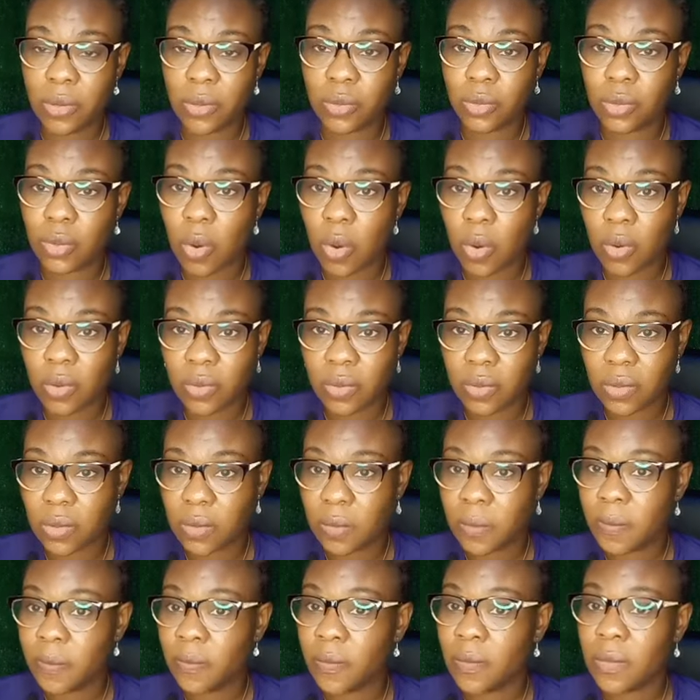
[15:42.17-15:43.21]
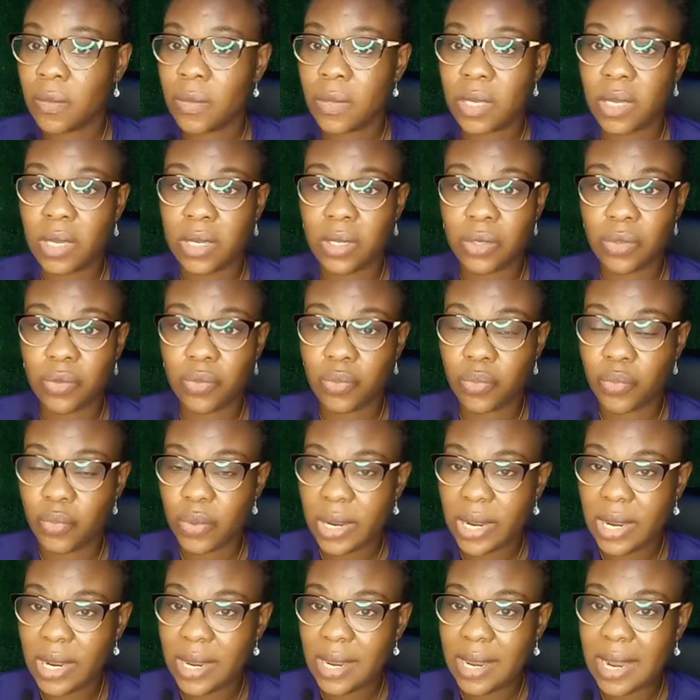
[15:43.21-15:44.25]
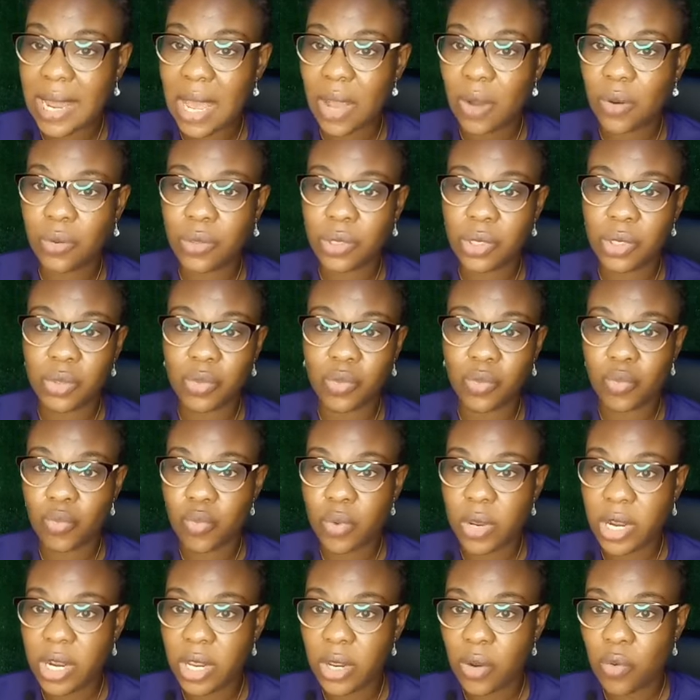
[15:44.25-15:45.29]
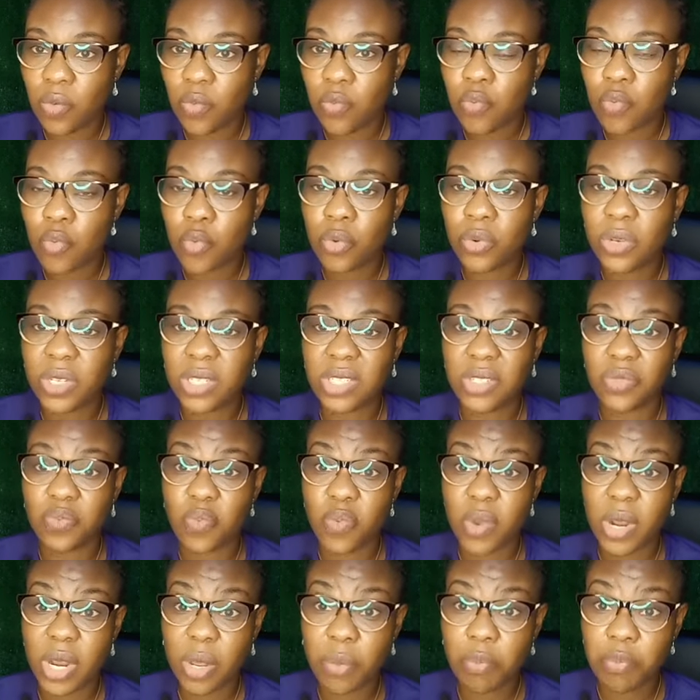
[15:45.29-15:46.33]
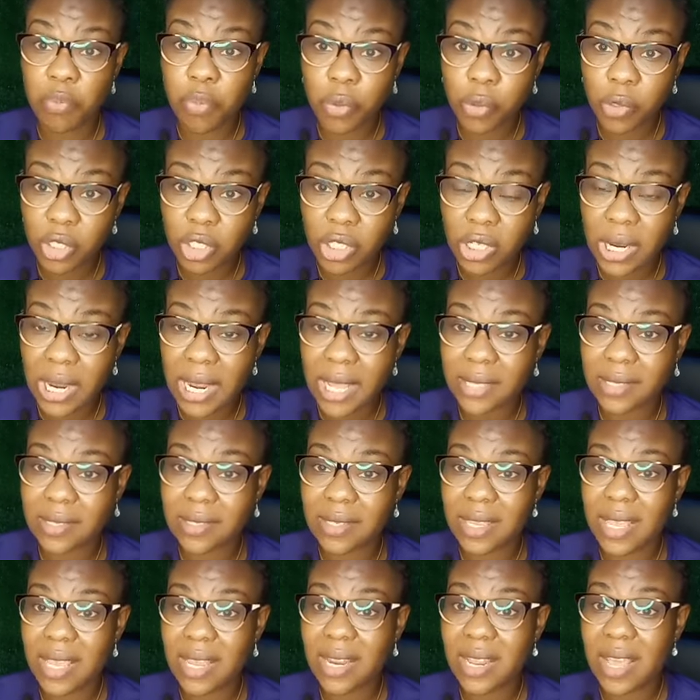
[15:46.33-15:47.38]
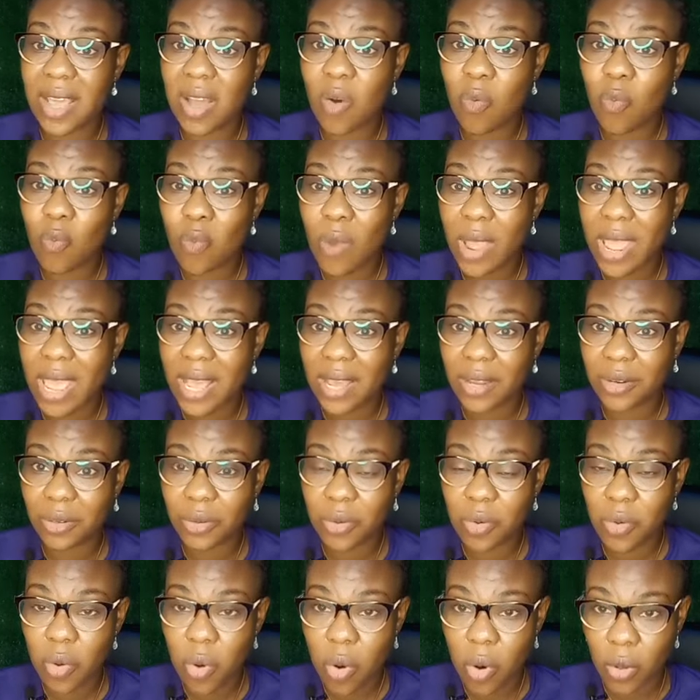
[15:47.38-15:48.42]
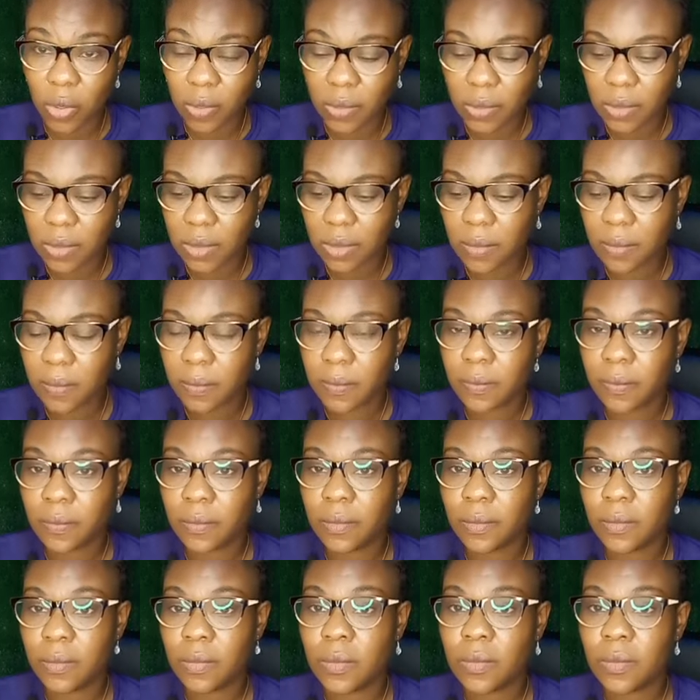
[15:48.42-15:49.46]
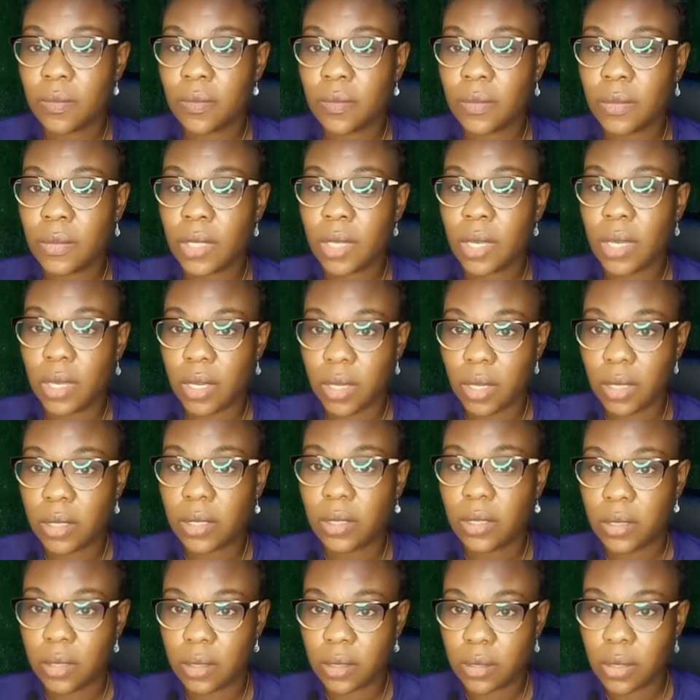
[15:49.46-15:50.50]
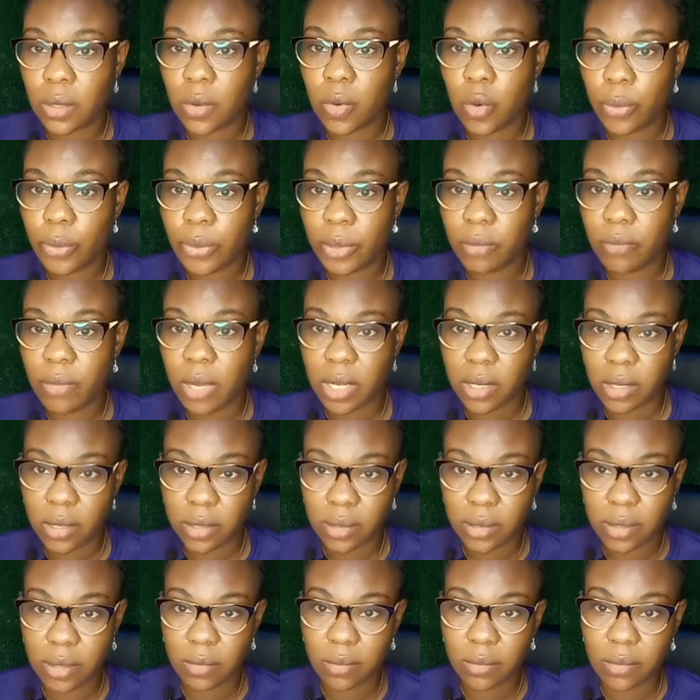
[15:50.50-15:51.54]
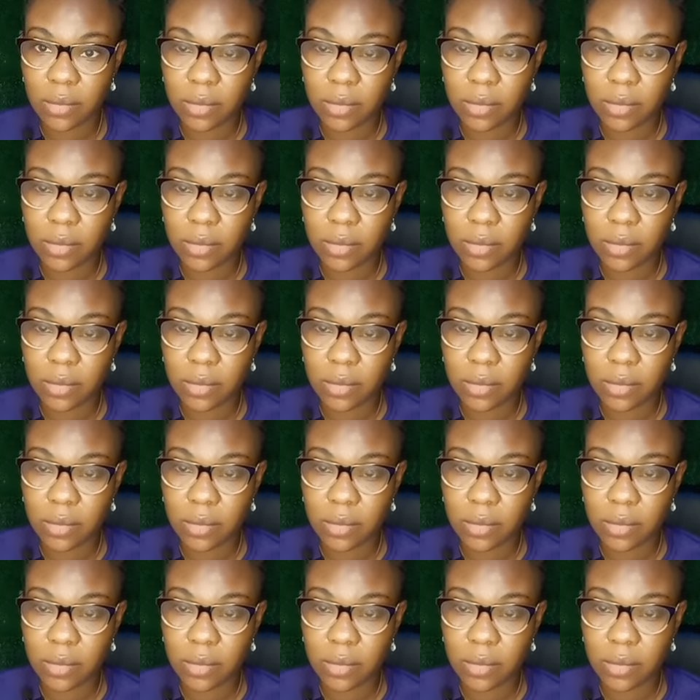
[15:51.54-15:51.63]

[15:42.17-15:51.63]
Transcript: talks, is really loud, is really rude, is really pushy, likes to get their way at all costs. Again, is a coping mechanism.